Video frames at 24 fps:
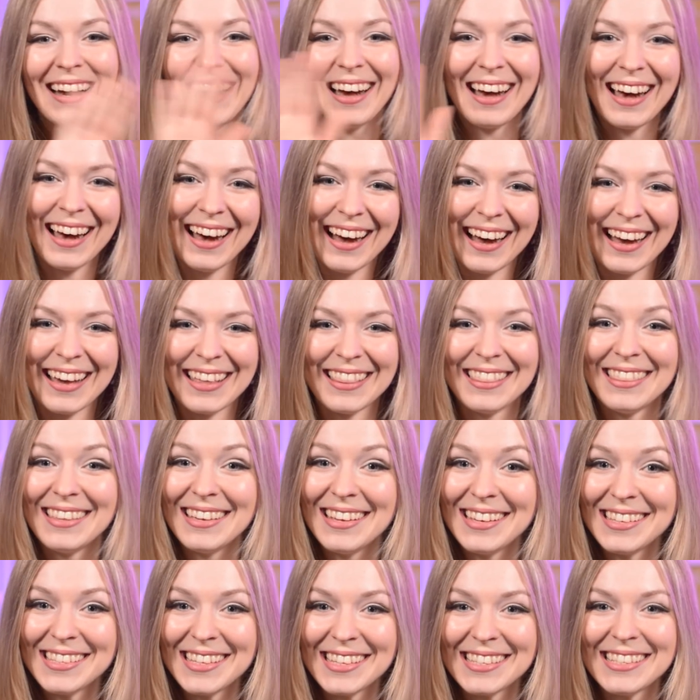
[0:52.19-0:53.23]
Hi,
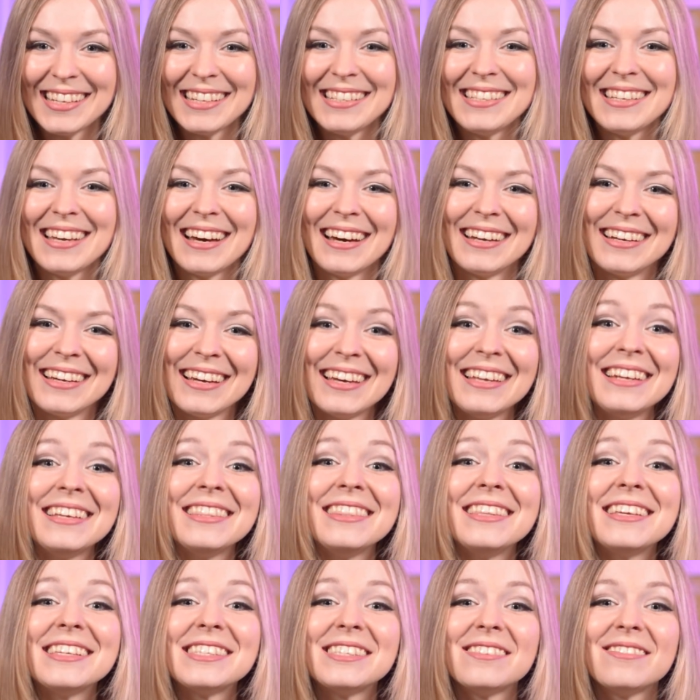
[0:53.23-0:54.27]
this is Tatiana, and in
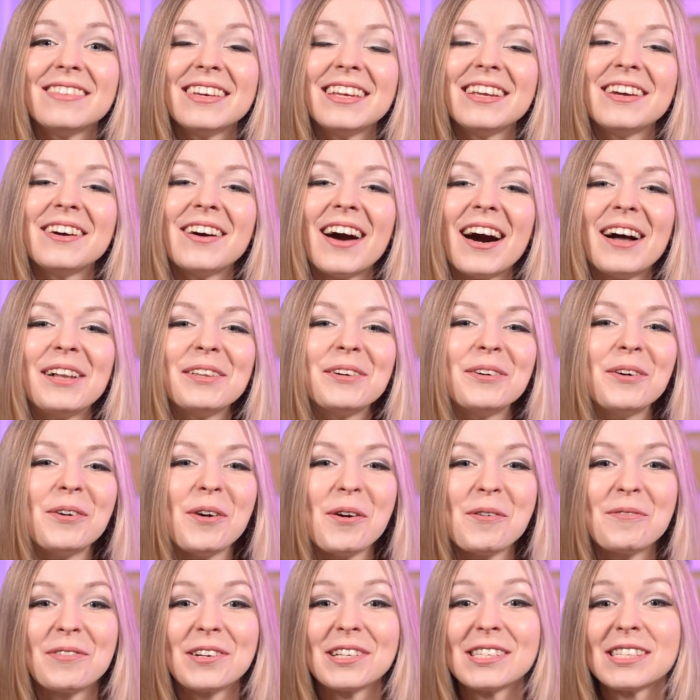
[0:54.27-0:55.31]
this video I'll
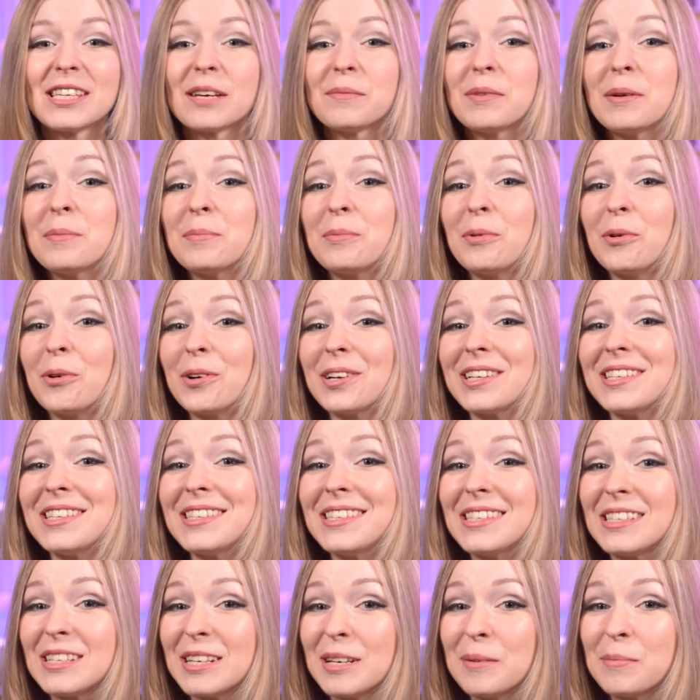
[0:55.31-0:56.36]
go over some
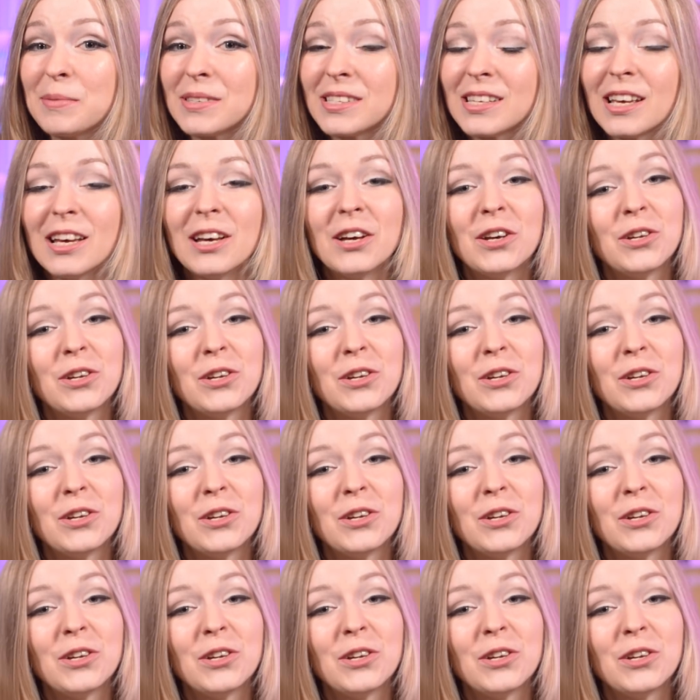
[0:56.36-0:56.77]
important tips,